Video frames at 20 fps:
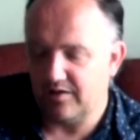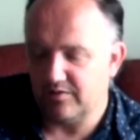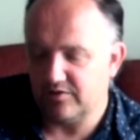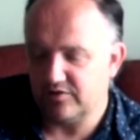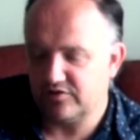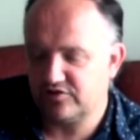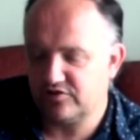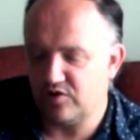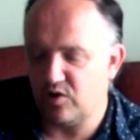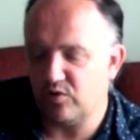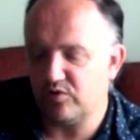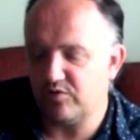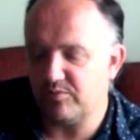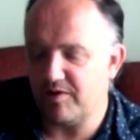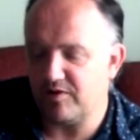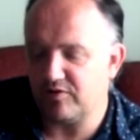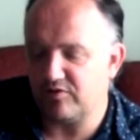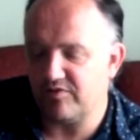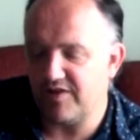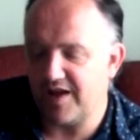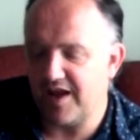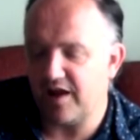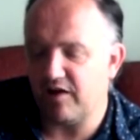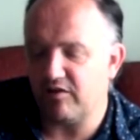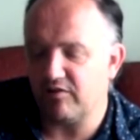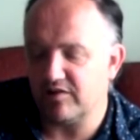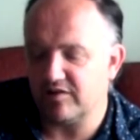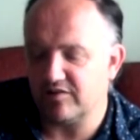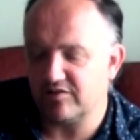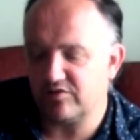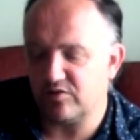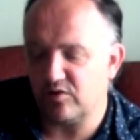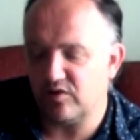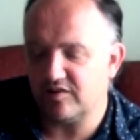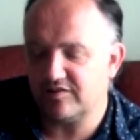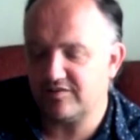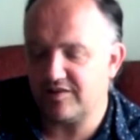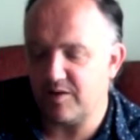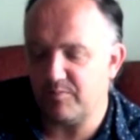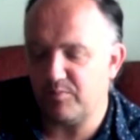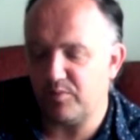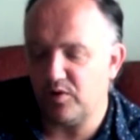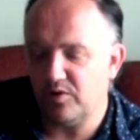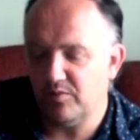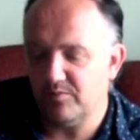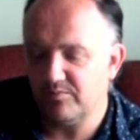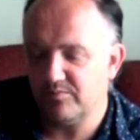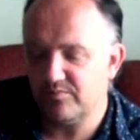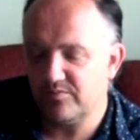show the amount of air in a soil sample,